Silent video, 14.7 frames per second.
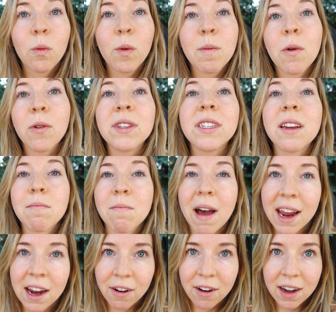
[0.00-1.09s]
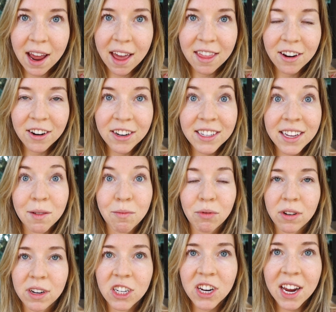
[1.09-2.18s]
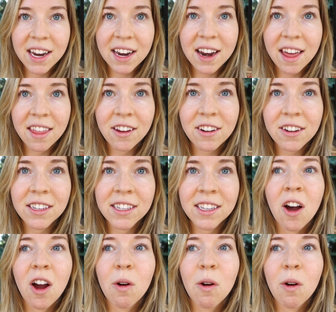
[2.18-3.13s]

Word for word: we most admire in others and appreciate in others